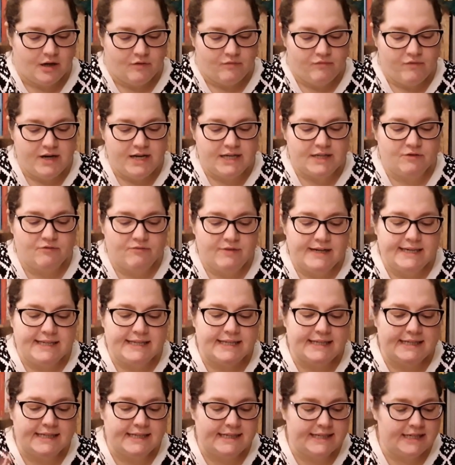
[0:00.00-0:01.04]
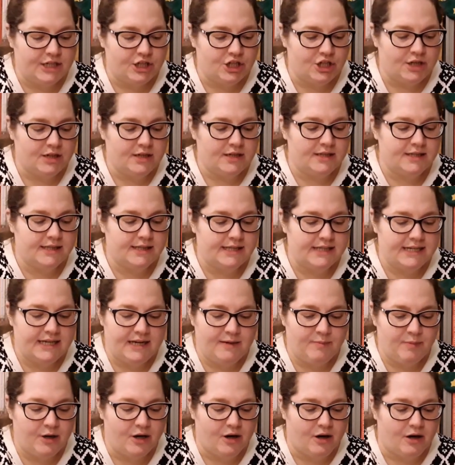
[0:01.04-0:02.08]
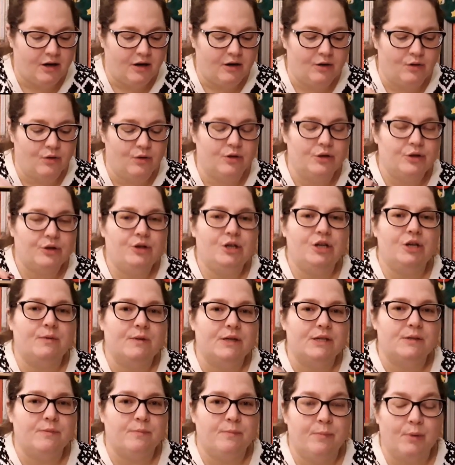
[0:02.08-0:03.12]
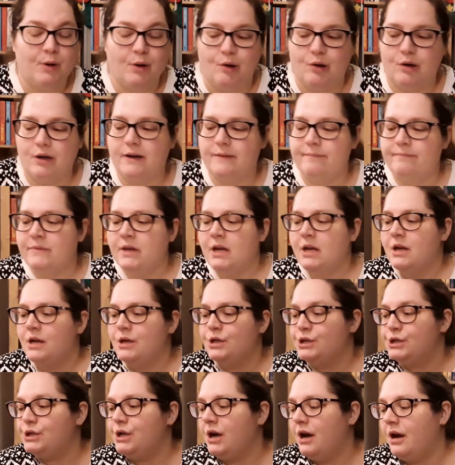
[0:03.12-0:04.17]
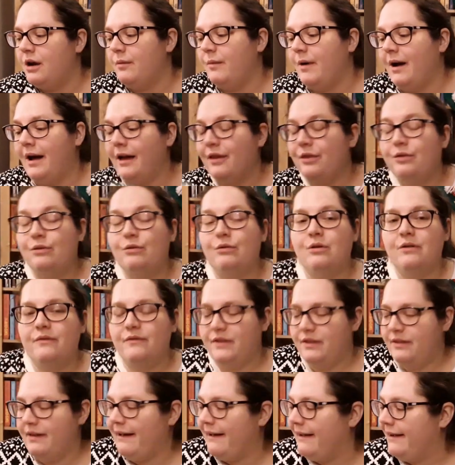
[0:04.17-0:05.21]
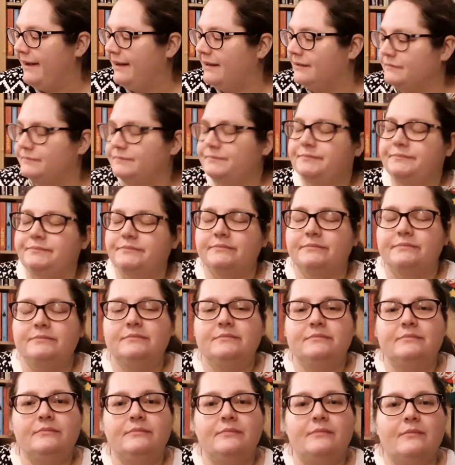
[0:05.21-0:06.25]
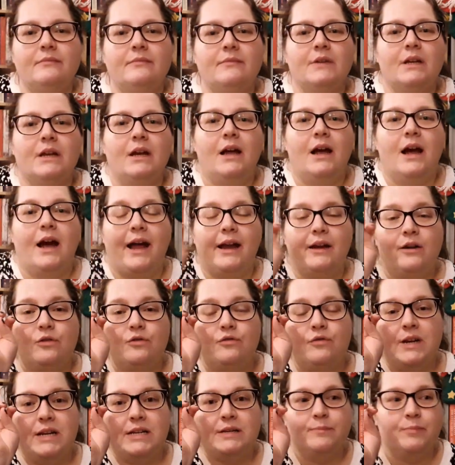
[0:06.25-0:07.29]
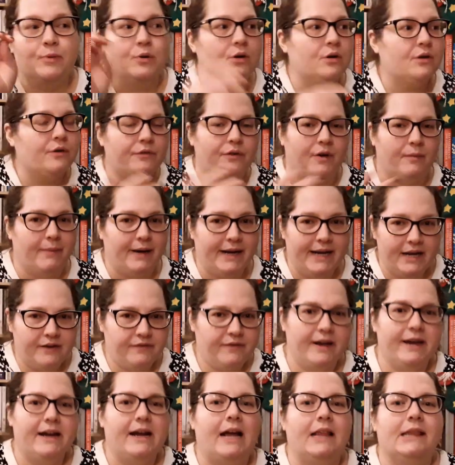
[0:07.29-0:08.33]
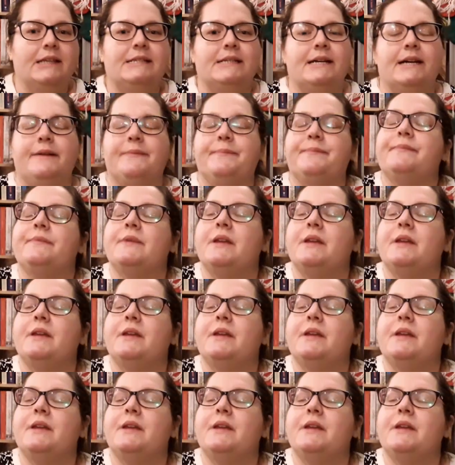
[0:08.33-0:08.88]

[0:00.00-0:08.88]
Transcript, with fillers: Read a recent addition to the TBR or your newest book. So I thought for that, I could read a book from my advent calendar.